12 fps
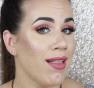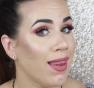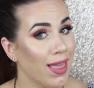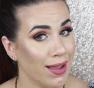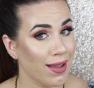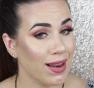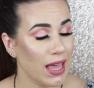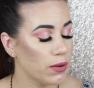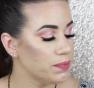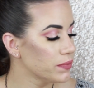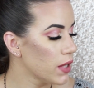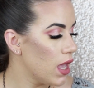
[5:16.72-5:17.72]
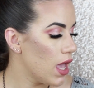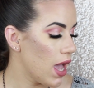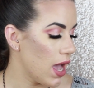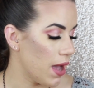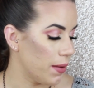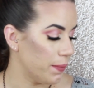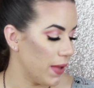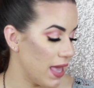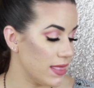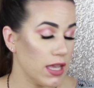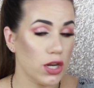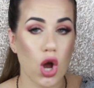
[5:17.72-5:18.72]
like a clown.
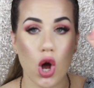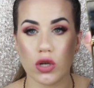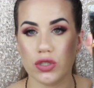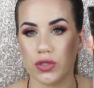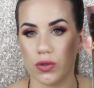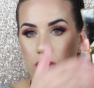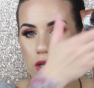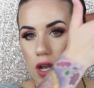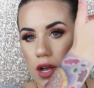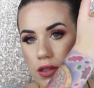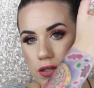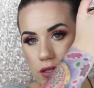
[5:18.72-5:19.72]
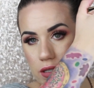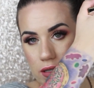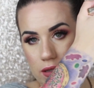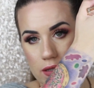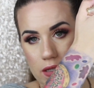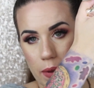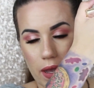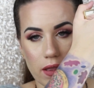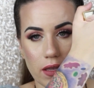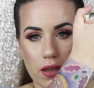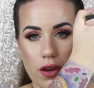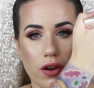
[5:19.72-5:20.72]
And then also the colors in this
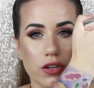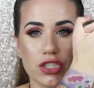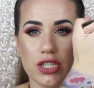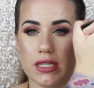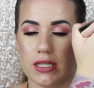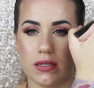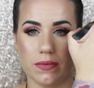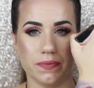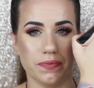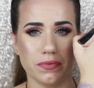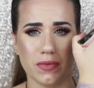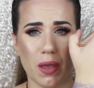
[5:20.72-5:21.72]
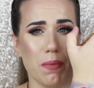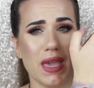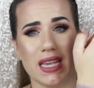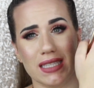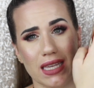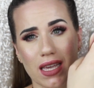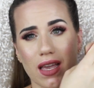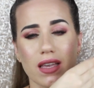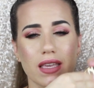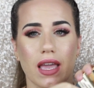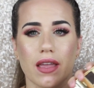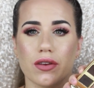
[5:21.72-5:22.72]
palette are just amazing.
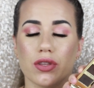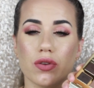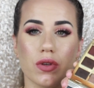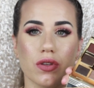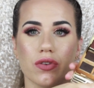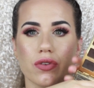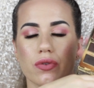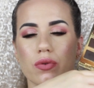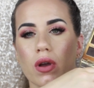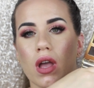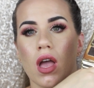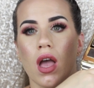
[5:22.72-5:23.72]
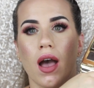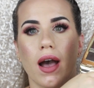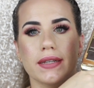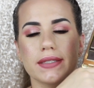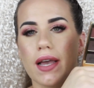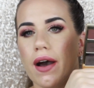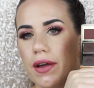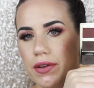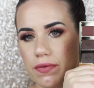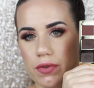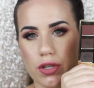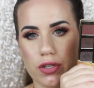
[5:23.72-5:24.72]
Again, you can do a ton
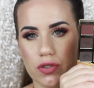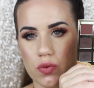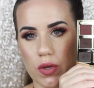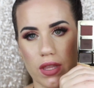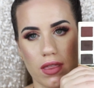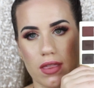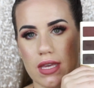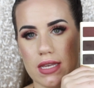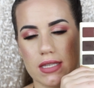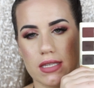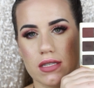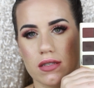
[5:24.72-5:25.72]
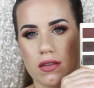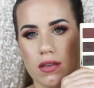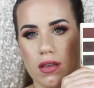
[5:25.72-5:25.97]
of looks with this